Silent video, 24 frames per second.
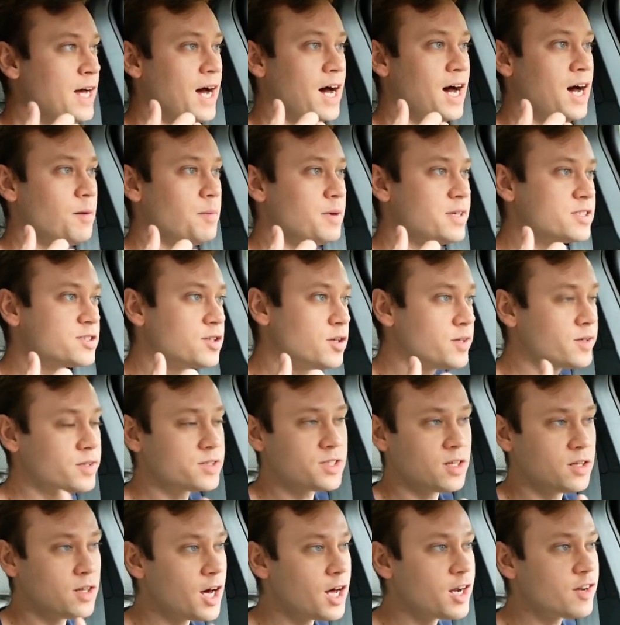Um, and so
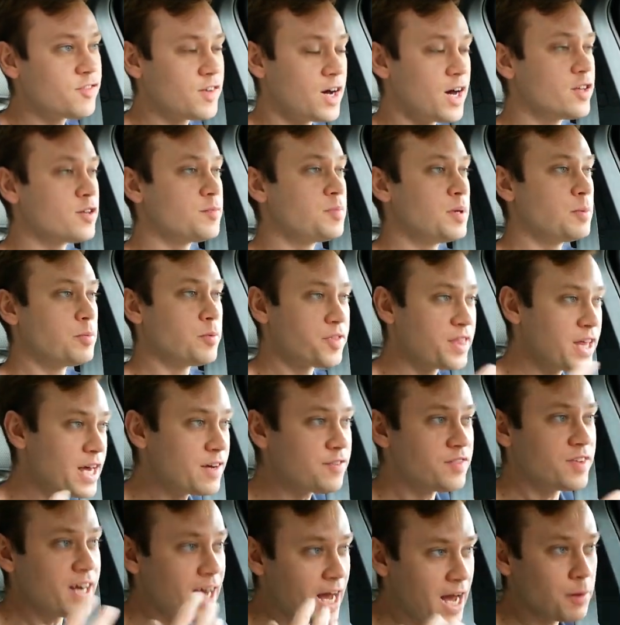there's a lot of other people.
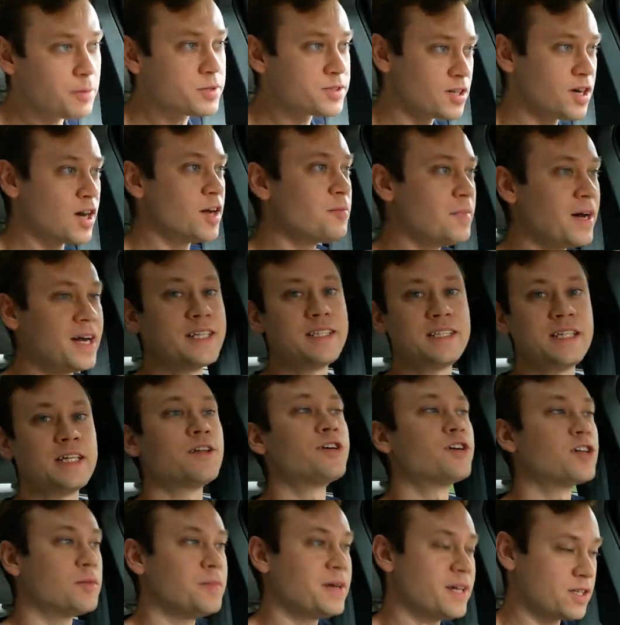Thankfully, I was on my
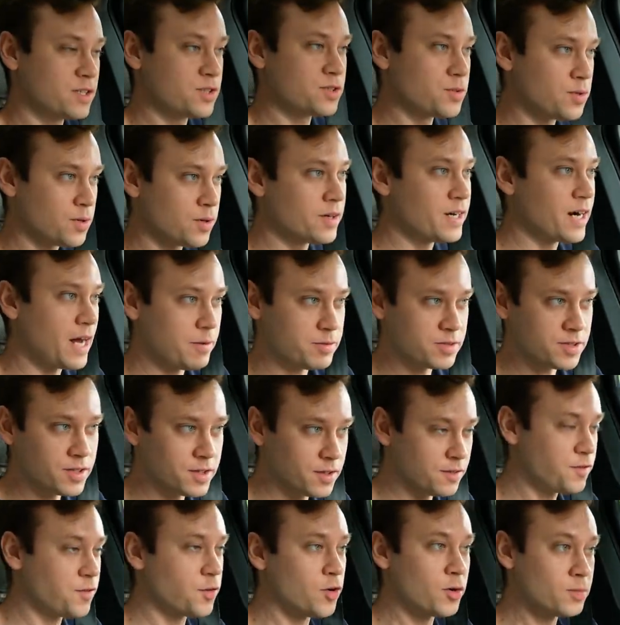dealer to make sure, and I was on
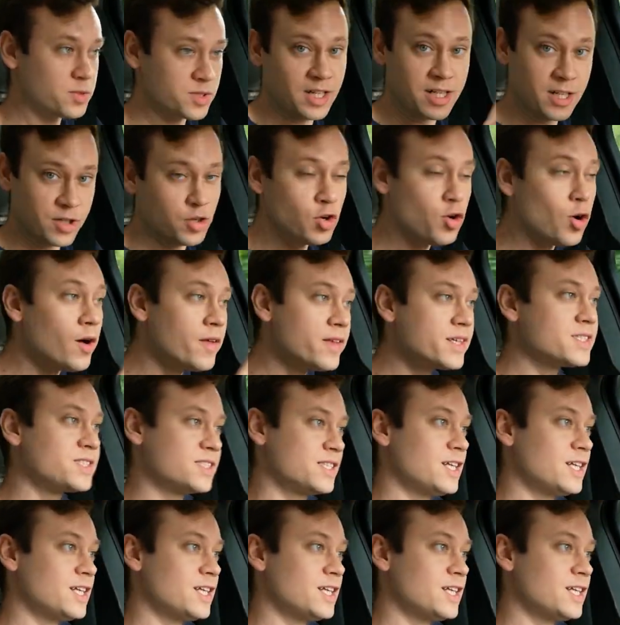the forums, so I knew all this